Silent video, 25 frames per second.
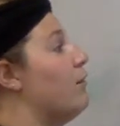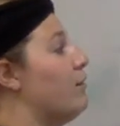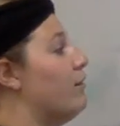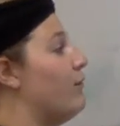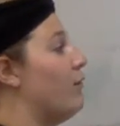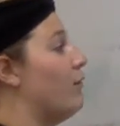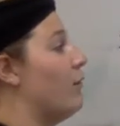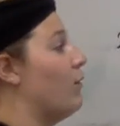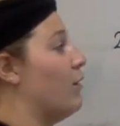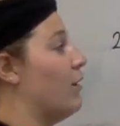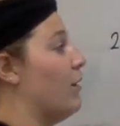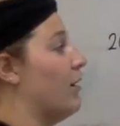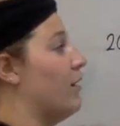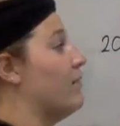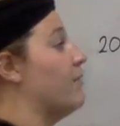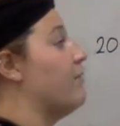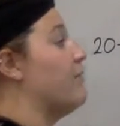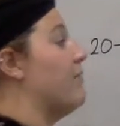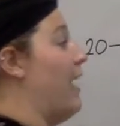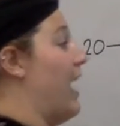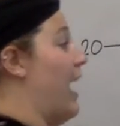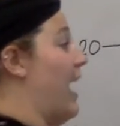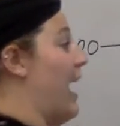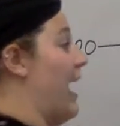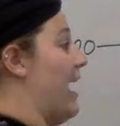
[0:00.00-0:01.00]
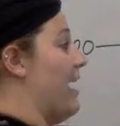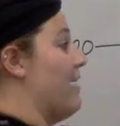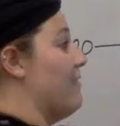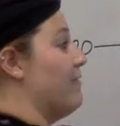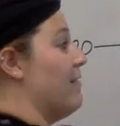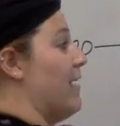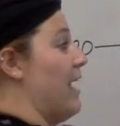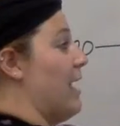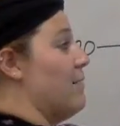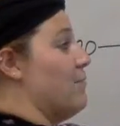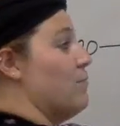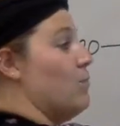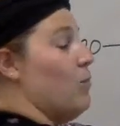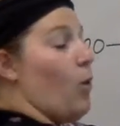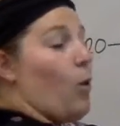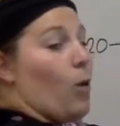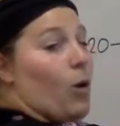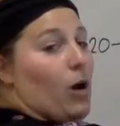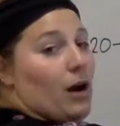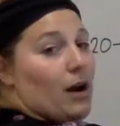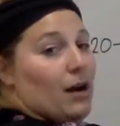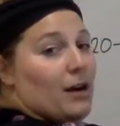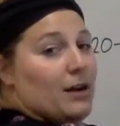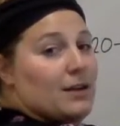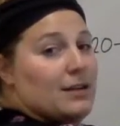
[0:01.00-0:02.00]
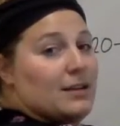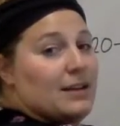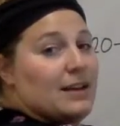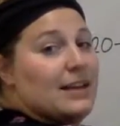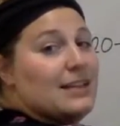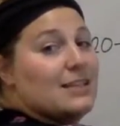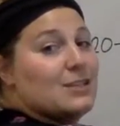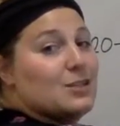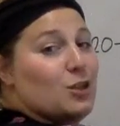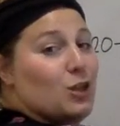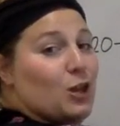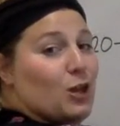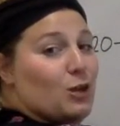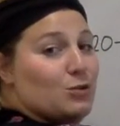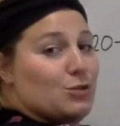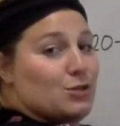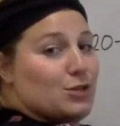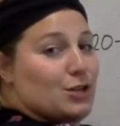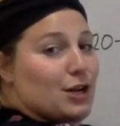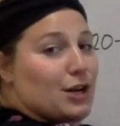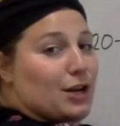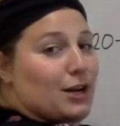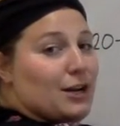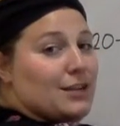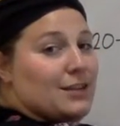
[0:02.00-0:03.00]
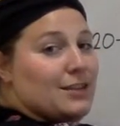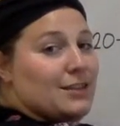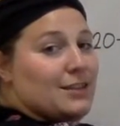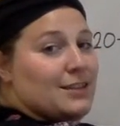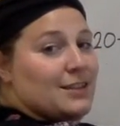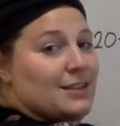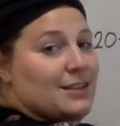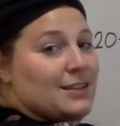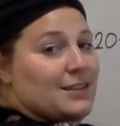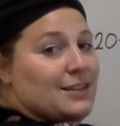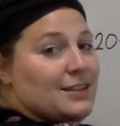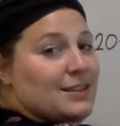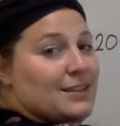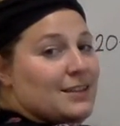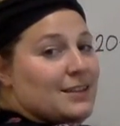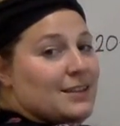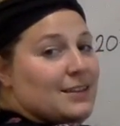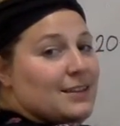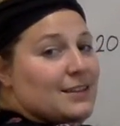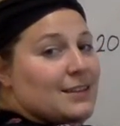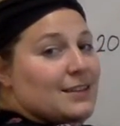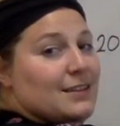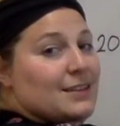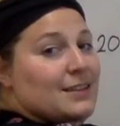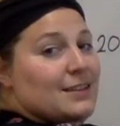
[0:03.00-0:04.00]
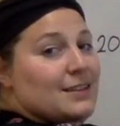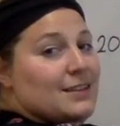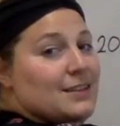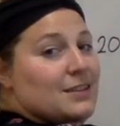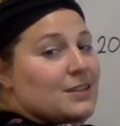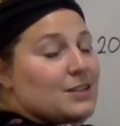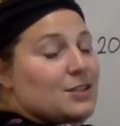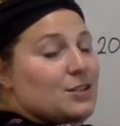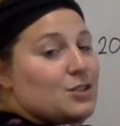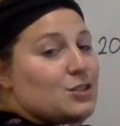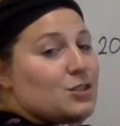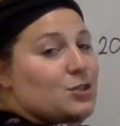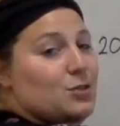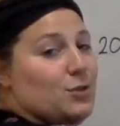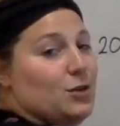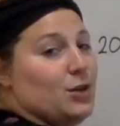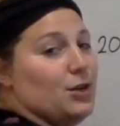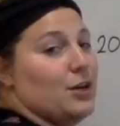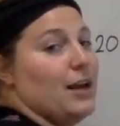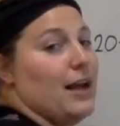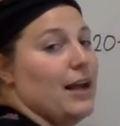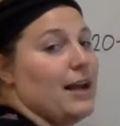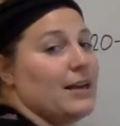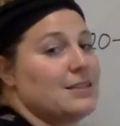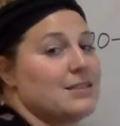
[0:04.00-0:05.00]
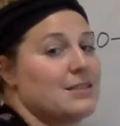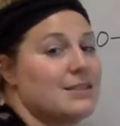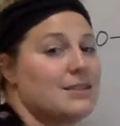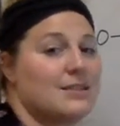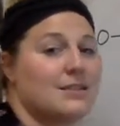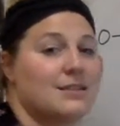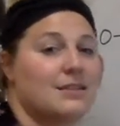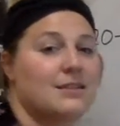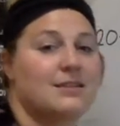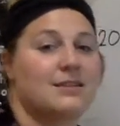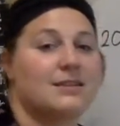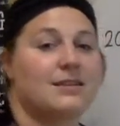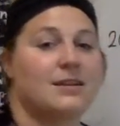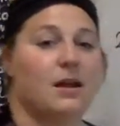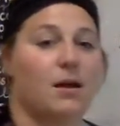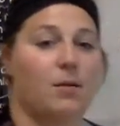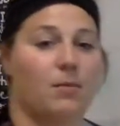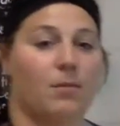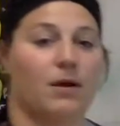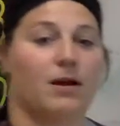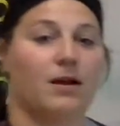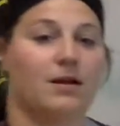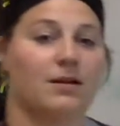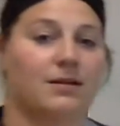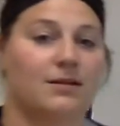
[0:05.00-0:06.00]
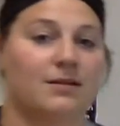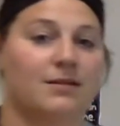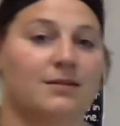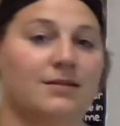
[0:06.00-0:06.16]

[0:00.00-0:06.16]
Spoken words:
4, 5, and more is closer to your next number.